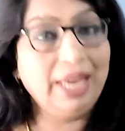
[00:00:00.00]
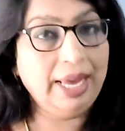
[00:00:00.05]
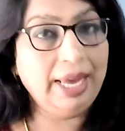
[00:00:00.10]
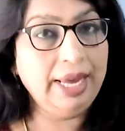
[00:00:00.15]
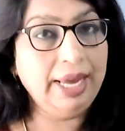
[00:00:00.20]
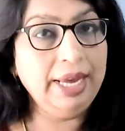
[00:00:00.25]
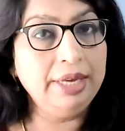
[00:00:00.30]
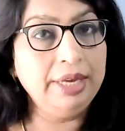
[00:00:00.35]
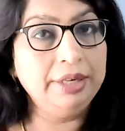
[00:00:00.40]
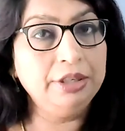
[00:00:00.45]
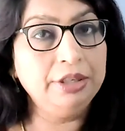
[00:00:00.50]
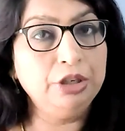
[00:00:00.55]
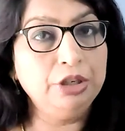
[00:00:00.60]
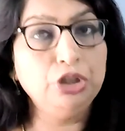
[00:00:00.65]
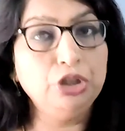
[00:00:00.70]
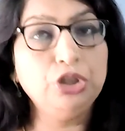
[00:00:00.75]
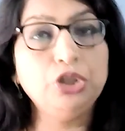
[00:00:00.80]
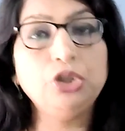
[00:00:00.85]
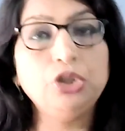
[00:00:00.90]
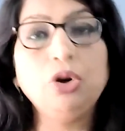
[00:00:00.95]
and
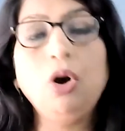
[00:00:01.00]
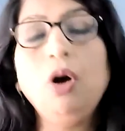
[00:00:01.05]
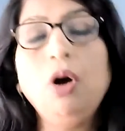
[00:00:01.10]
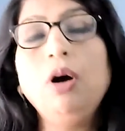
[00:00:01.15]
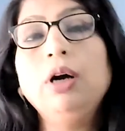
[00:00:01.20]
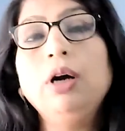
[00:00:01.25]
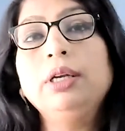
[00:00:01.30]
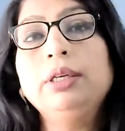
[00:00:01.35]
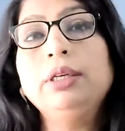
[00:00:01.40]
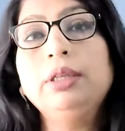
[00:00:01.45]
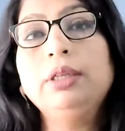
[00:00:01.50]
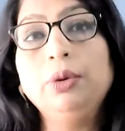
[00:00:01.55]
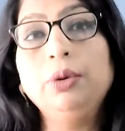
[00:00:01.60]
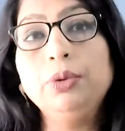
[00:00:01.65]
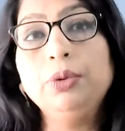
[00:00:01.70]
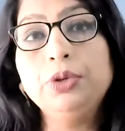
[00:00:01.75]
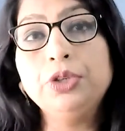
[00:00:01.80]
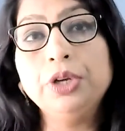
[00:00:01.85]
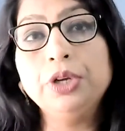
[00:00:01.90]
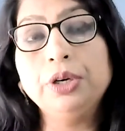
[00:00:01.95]
draw a
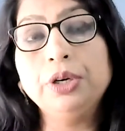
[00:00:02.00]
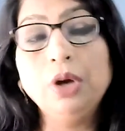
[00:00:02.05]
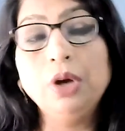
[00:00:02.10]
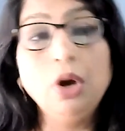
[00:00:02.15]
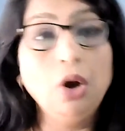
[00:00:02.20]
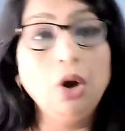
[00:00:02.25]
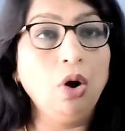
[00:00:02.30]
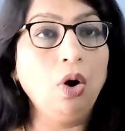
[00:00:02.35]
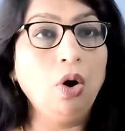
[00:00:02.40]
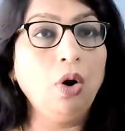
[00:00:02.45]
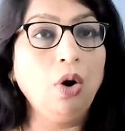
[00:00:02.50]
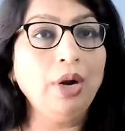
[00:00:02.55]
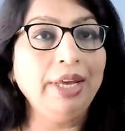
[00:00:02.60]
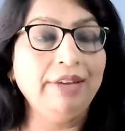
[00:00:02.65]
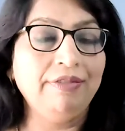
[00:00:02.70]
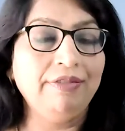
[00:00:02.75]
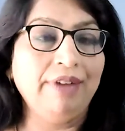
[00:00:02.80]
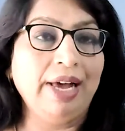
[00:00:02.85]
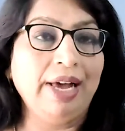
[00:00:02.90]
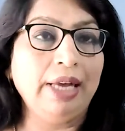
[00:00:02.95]
conclusion or
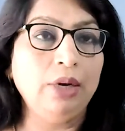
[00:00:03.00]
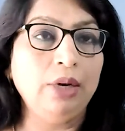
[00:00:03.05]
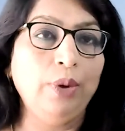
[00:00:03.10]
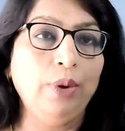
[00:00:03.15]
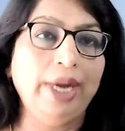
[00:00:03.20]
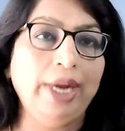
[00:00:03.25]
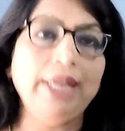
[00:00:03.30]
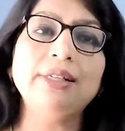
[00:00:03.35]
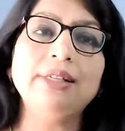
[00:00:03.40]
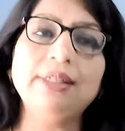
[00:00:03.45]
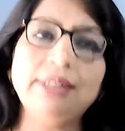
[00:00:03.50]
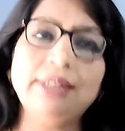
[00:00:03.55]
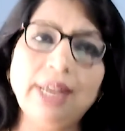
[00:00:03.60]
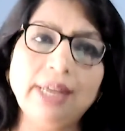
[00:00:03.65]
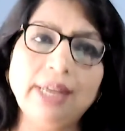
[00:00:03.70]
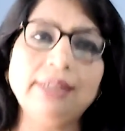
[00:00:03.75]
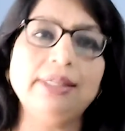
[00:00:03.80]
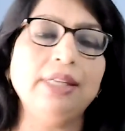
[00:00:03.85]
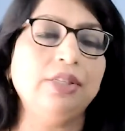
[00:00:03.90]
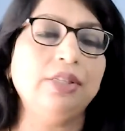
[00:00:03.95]
evaluate
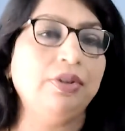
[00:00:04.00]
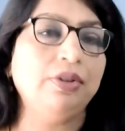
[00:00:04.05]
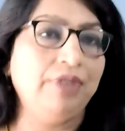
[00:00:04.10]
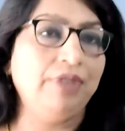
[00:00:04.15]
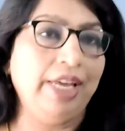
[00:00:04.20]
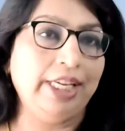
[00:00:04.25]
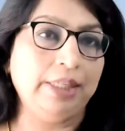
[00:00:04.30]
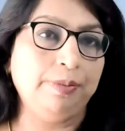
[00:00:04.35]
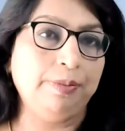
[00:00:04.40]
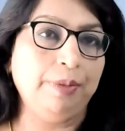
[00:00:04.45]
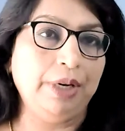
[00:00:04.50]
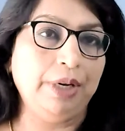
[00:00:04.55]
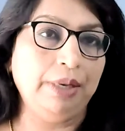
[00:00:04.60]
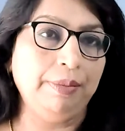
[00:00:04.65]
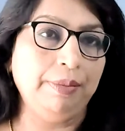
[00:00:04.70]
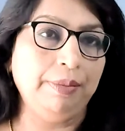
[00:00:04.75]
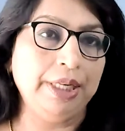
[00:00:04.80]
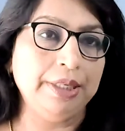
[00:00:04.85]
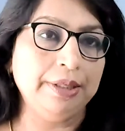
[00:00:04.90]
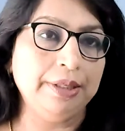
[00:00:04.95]
success of the
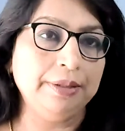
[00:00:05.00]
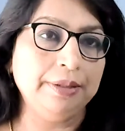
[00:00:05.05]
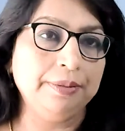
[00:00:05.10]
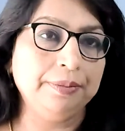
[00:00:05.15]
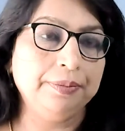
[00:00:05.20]
experiment.